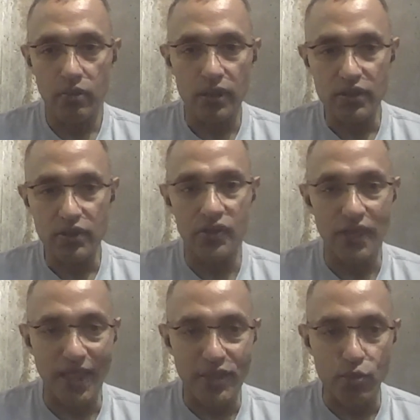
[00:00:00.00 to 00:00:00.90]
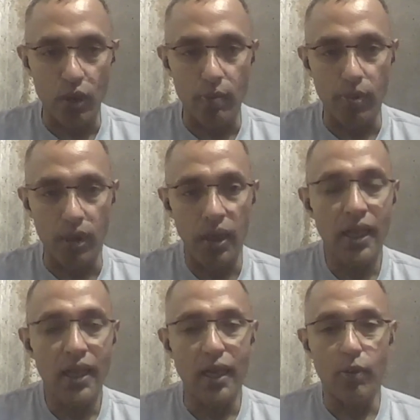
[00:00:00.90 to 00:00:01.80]
right? So that's one part.
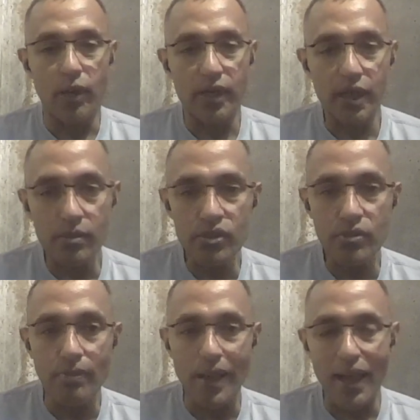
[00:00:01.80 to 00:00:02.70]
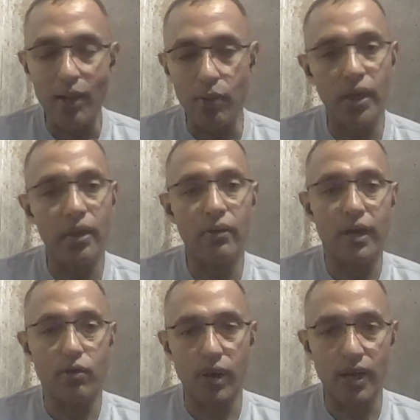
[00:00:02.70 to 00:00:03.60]
Now, when it comes to malware
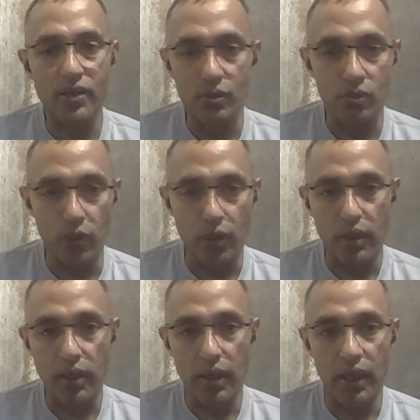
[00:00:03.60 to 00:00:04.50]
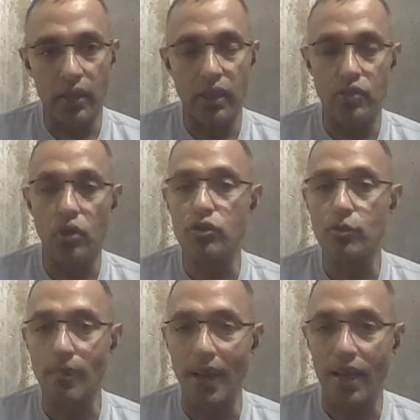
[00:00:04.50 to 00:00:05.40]
and ransomware, and there's
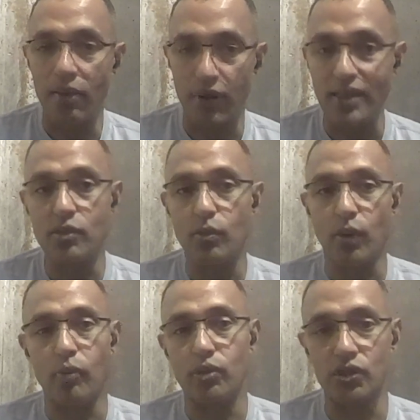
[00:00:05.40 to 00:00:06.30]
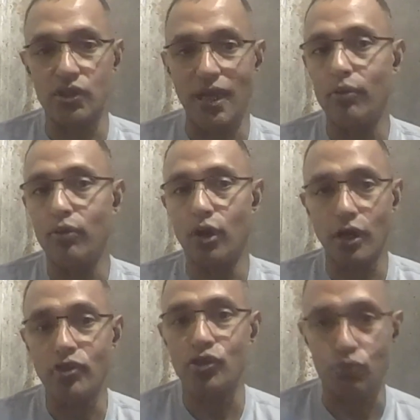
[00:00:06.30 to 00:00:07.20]
also ransomware, which is now
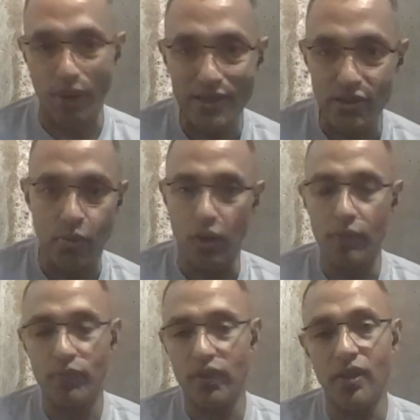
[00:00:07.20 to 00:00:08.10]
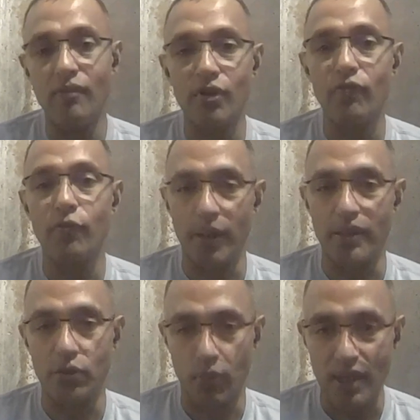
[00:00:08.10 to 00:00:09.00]
not just ransomware. Even if you
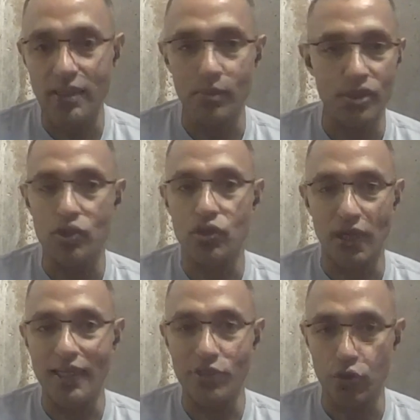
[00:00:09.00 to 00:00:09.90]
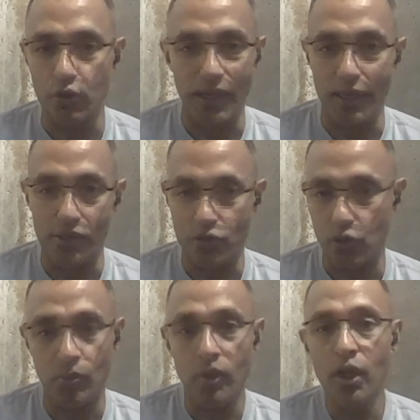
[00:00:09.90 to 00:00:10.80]
pay a ransom, it just deletes your data.
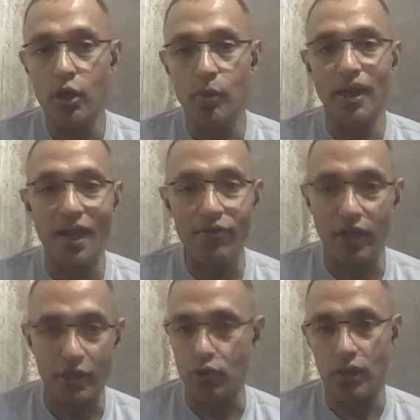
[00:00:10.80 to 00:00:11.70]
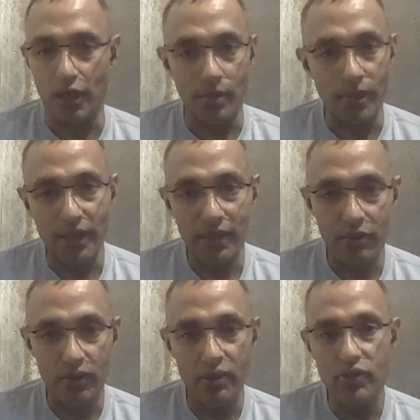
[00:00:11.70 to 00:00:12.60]
So you might never get your data back,
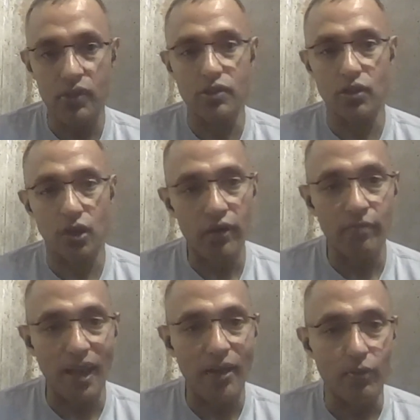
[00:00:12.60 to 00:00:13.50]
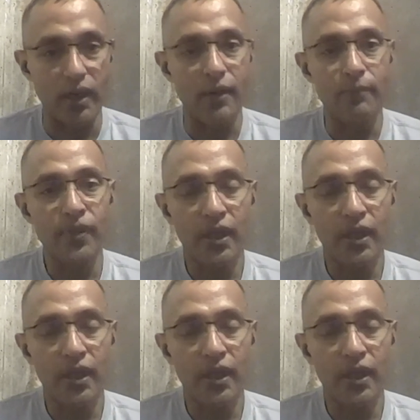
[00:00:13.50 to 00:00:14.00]
right? So there's a lot of malware